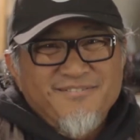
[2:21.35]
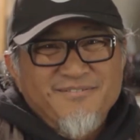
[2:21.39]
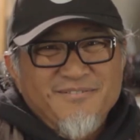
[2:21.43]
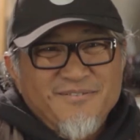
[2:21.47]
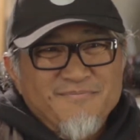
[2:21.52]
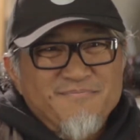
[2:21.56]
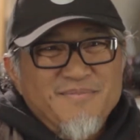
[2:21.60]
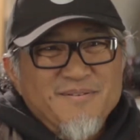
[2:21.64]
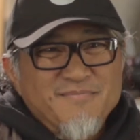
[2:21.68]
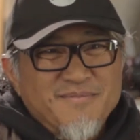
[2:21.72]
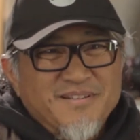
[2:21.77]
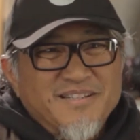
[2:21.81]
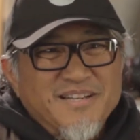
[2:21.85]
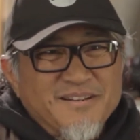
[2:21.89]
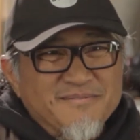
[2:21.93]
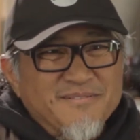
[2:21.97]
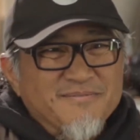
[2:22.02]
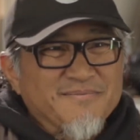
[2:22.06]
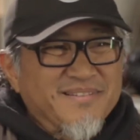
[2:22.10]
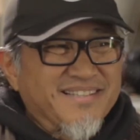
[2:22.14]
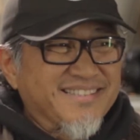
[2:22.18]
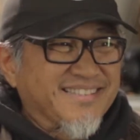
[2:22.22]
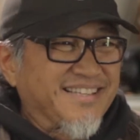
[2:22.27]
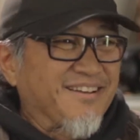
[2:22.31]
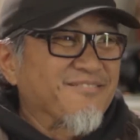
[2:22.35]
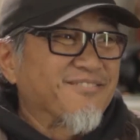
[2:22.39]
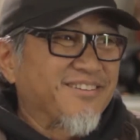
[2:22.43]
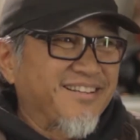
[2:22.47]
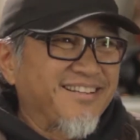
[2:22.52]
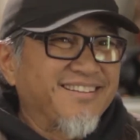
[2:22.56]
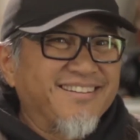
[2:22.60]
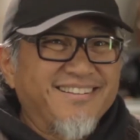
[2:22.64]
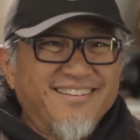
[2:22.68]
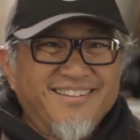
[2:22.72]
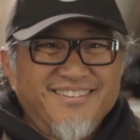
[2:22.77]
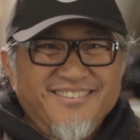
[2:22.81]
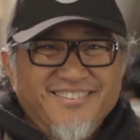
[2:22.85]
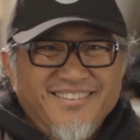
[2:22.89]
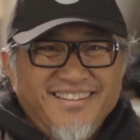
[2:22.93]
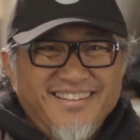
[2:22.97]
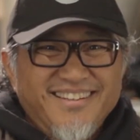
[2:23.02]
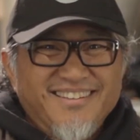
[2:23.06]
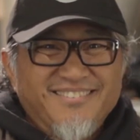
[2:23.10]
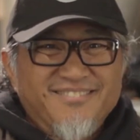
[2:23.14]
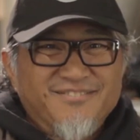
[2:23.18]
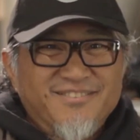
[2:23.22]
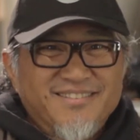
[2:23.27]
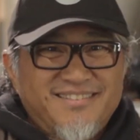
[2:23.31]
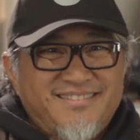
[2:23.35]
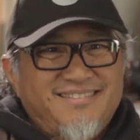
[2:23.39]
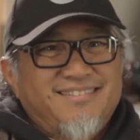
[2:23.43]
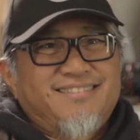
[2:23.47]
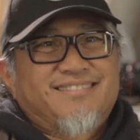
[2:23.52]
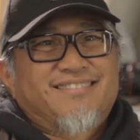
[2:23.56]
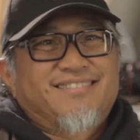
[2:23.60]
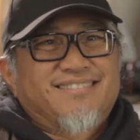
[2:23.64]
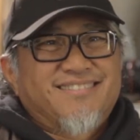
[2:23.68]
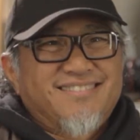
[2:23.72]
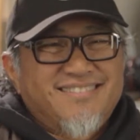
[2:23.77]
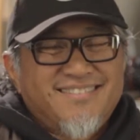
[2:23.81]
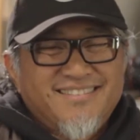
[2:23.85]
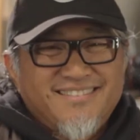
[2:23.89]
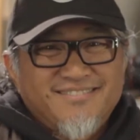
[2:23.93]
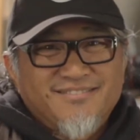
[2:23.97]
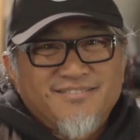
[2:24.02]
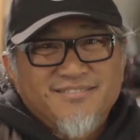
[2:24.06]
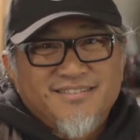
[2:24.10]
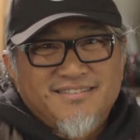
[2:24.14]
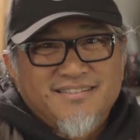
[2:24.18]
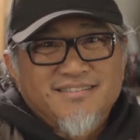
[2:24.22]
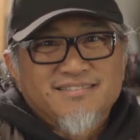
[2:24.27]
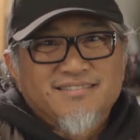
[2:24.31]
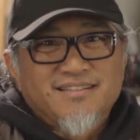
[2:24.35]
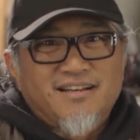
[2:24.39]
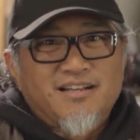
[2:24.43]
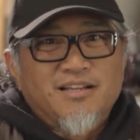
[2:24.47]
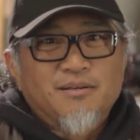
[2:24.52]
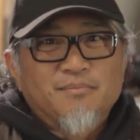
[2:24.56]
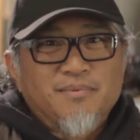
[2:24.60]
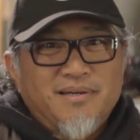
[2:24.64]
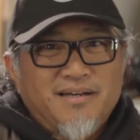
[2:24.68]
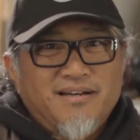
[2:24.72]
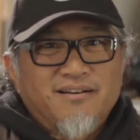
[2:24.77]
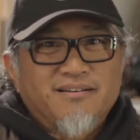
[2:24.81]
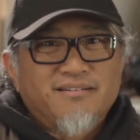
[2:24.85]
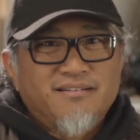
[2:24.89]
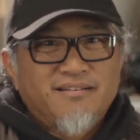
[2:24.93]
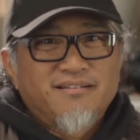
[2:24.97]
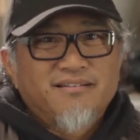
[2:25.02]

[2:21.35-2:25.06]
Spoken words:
When people come to me and say, "What are you doing?" and "What's this all about?"